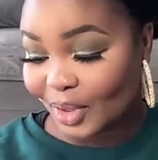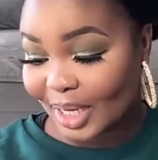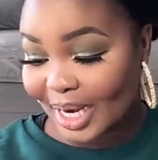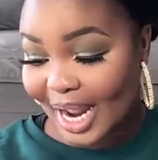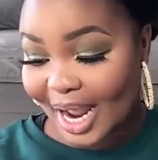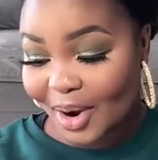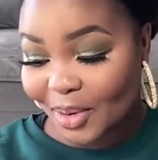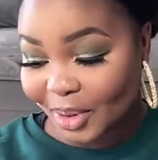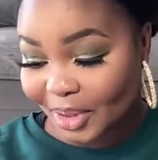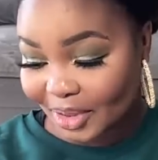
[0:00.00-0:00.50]
an
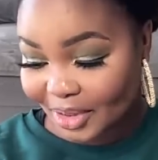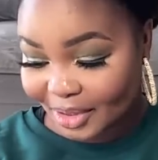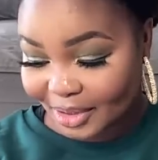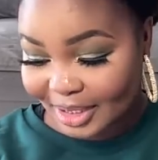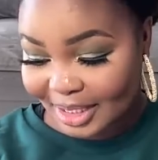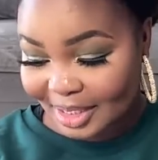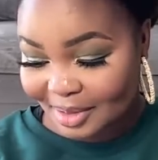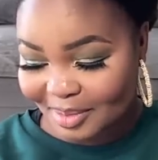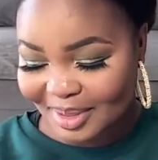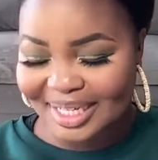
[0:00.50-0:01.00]
hour and
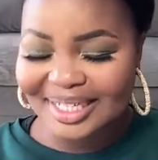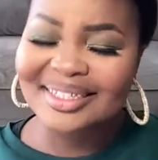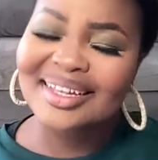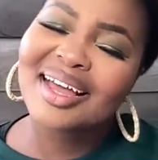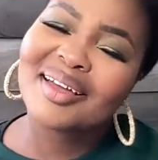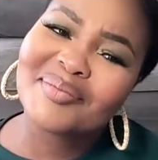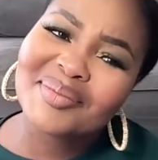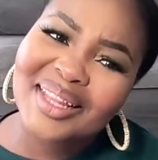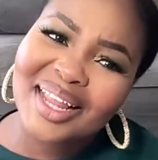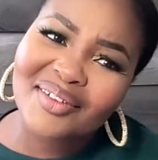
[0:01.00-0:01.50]
13 minutes.
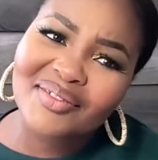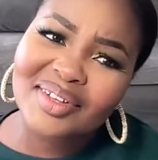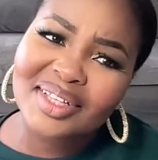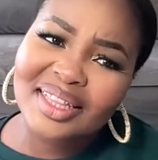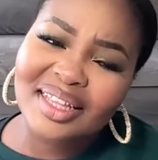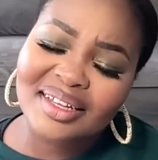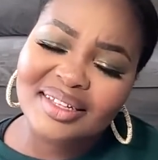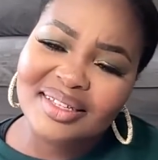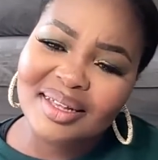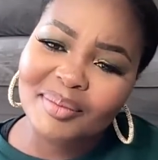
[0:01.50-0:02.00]
I'm loving
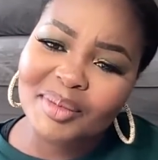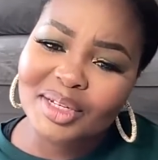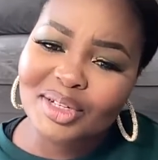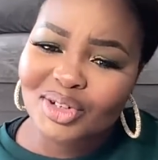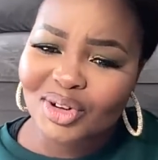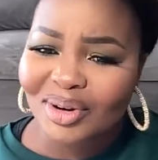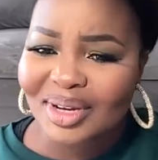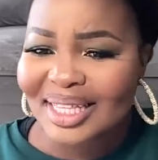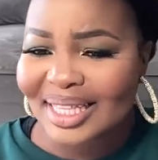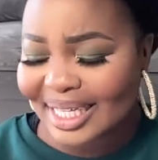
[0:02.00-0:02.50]
this. I'm
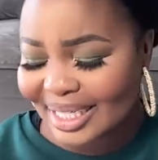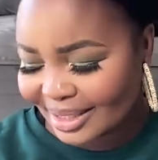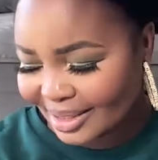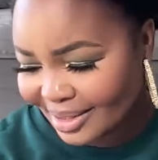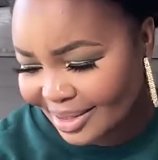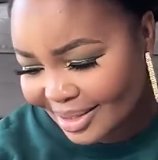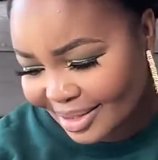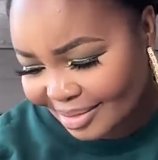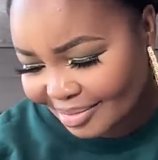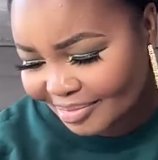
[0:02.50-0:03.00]
enjoying
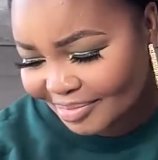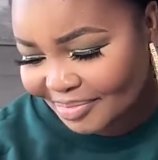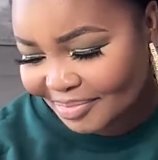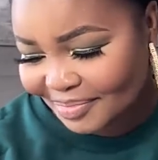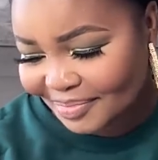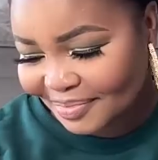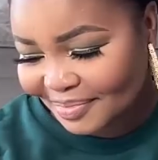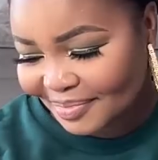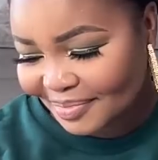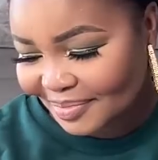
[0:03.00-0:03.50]
this.
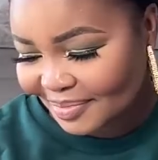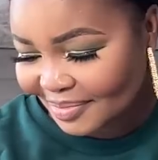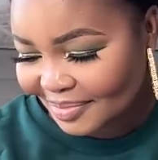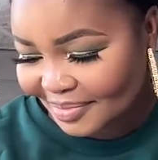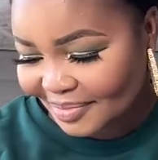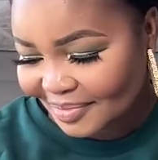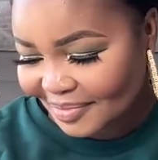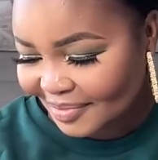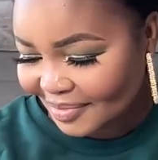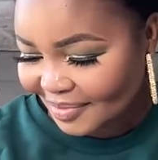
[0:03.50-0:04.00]

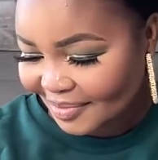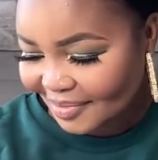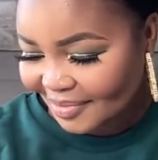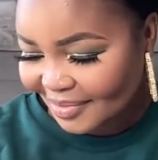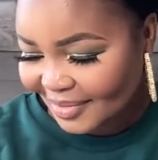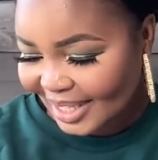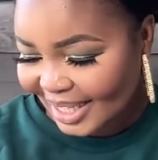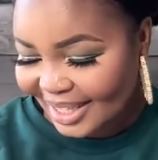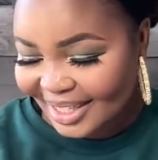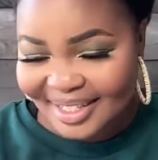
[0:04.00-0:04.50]

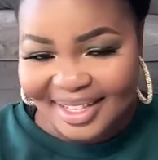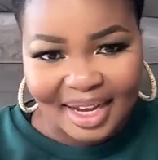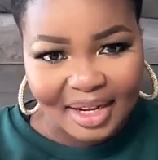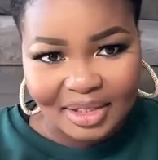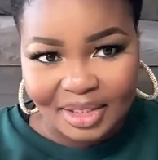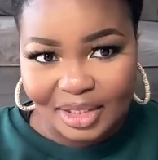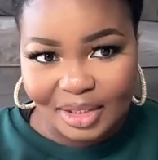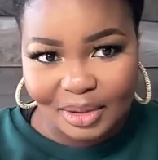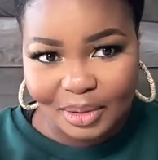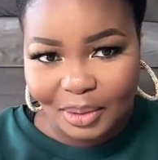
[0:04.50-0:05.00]
This house
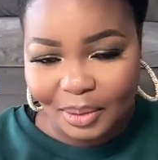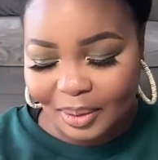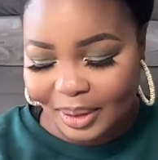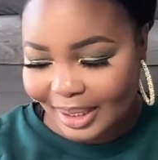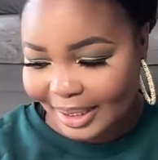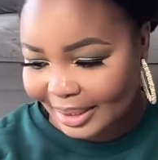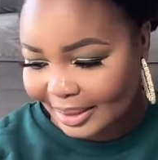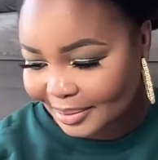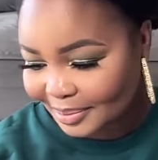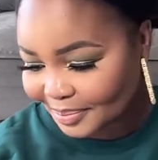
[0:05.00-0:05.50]
is too
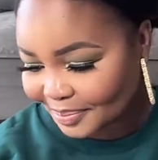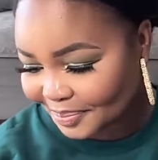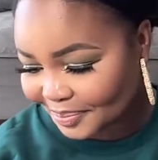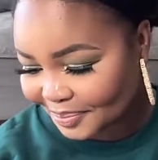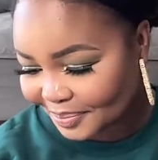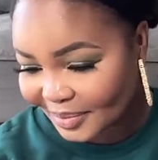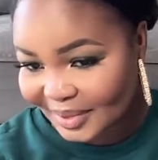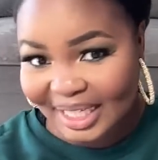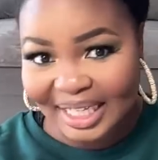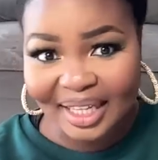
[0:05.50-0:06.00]
quiet.
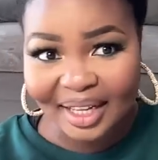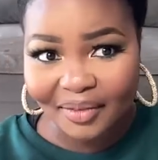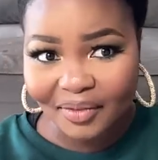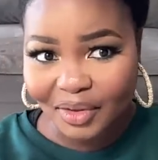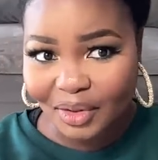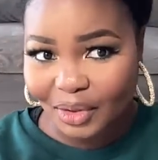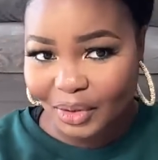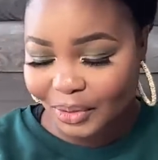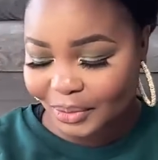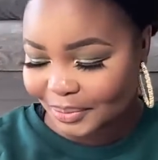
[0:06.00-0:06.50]
I love
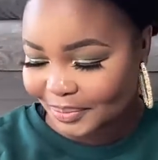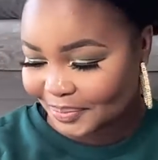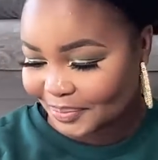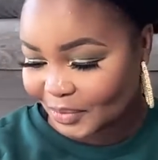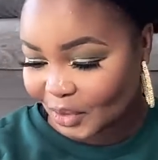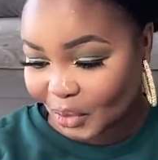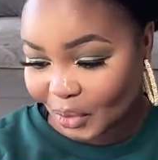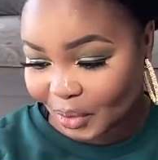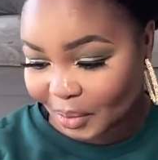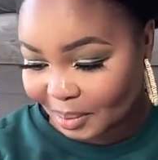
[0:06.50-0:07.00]
it though.
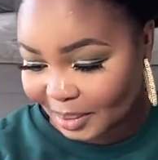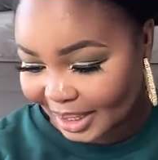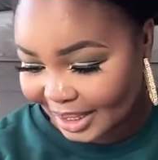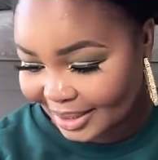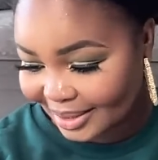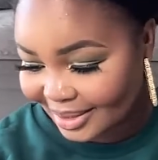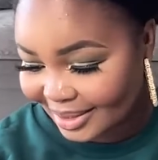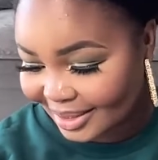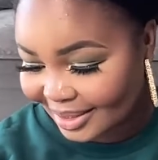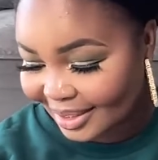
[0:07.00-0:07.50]
No
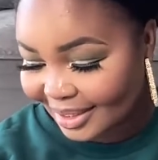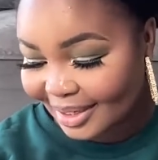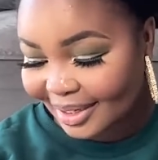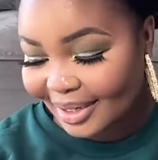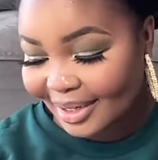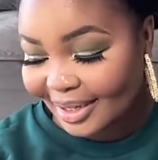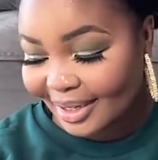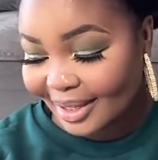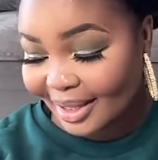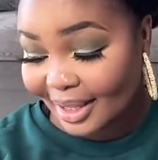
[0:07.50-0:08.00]
complaints.
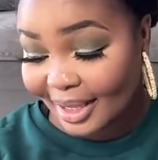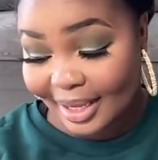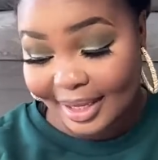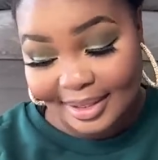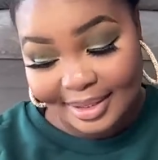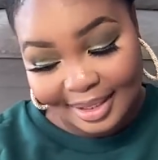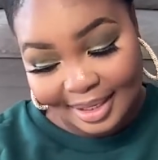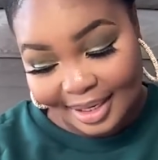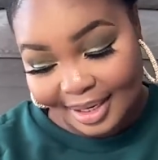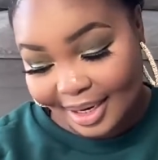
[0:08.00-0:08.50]
The
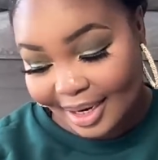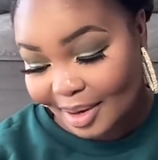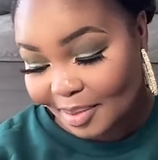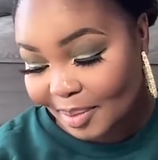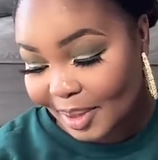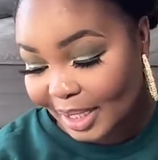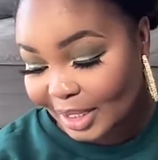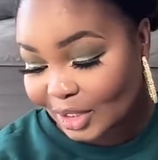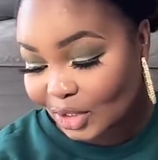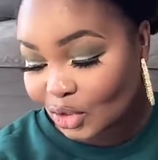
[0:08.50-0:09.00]
kids are gonna come
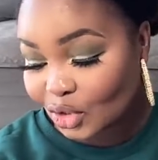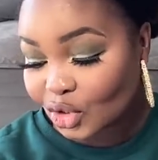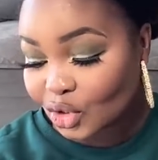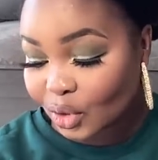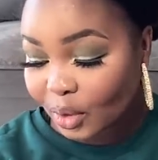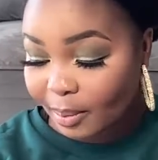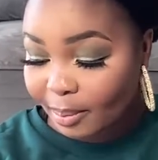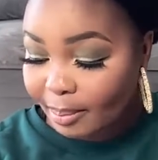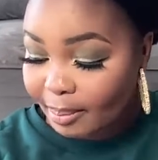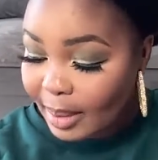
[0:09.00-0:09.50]
back soon,
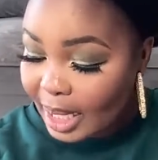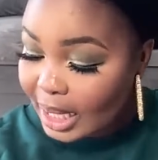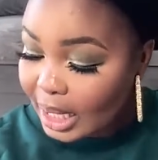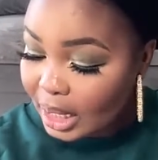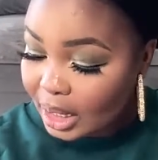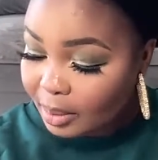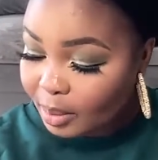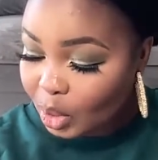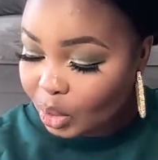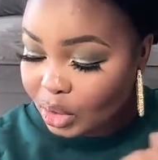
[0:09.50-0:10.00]
so I'm
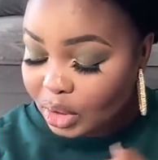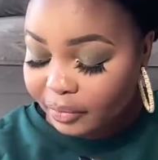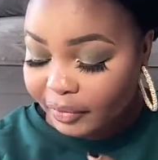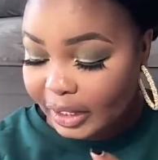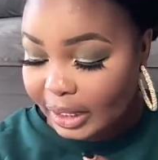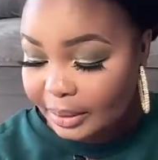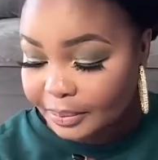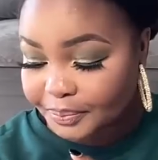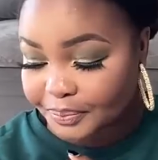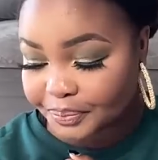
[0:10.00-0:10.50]
making the most of
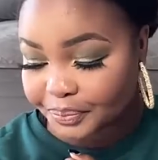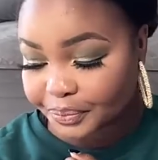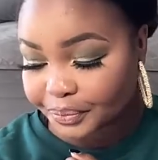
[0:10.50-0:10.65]
it.